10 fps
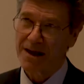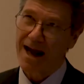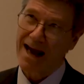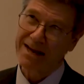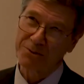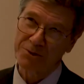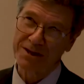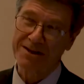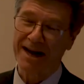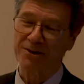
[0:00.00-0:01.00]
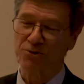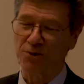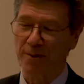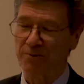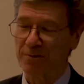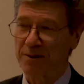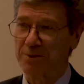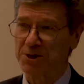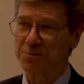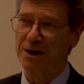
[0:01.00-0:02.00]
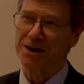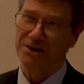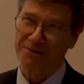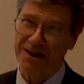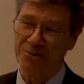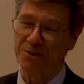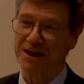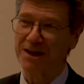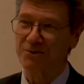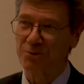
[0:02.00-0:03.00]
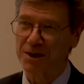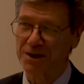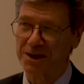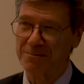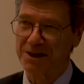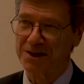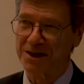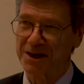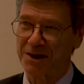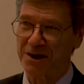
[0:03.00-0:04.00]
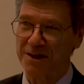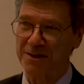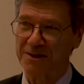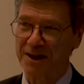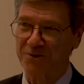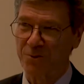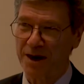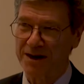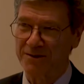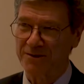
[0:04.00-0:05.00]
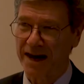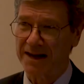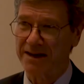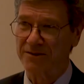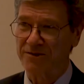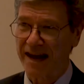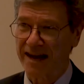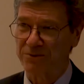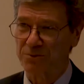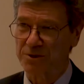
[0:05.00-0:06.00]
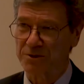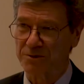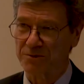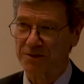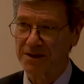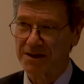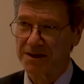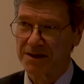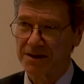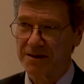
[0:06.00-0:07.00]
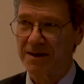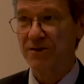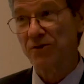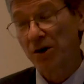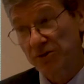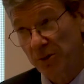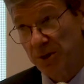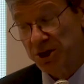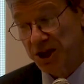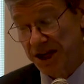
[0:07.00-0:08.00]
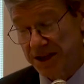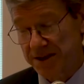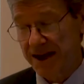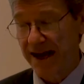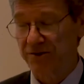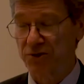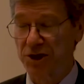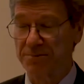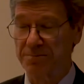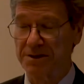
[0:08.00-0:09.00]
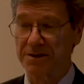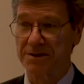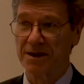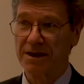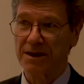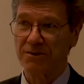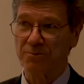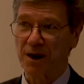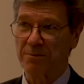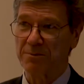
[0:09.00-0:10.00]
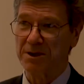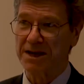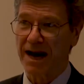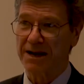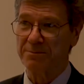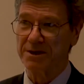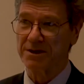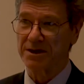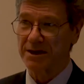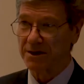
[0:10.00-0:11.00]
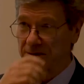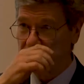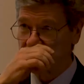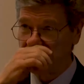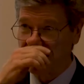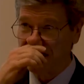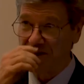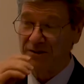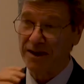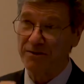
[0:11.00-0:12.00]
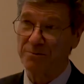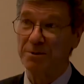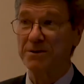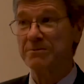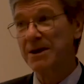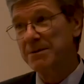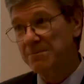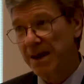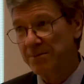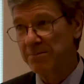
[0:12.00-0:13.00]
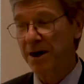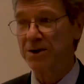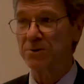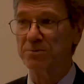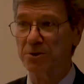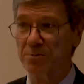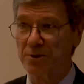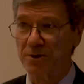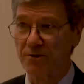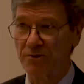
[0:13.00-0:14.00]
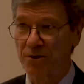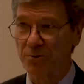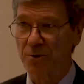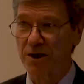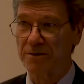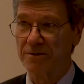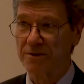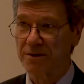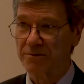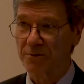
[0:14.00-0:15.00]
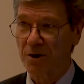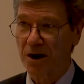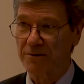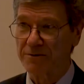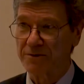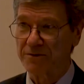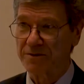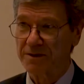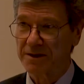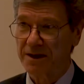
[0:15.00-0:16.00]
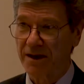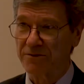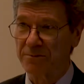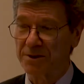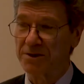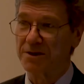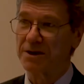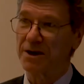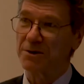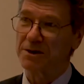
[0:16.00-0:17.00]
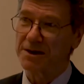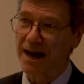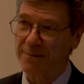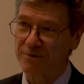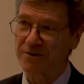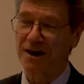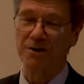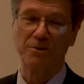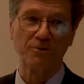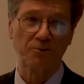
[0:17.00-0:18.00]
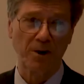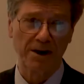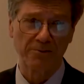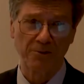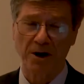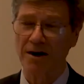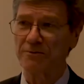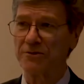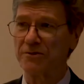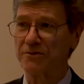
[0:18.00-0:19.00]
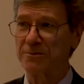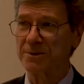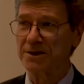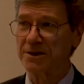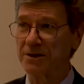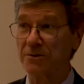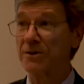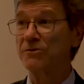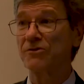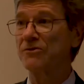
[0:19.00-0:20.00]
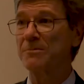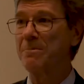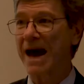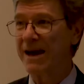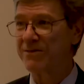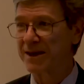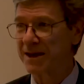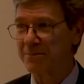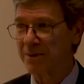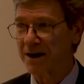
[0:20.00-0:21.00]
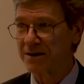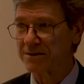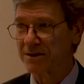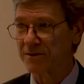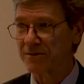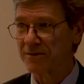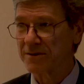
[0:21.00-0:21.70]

I don't think Donald Trump spent much money because I don't think he's really a billionaire. I think that's why he's hiding his tax returns. He's also a tax cheat, but he's probably not a billionaire, like he says. But maybe Michael Bloomberg is going to run for office as a billionaire, and Tom Steyer is running for office as a billionaire. This is a bad thing in politics.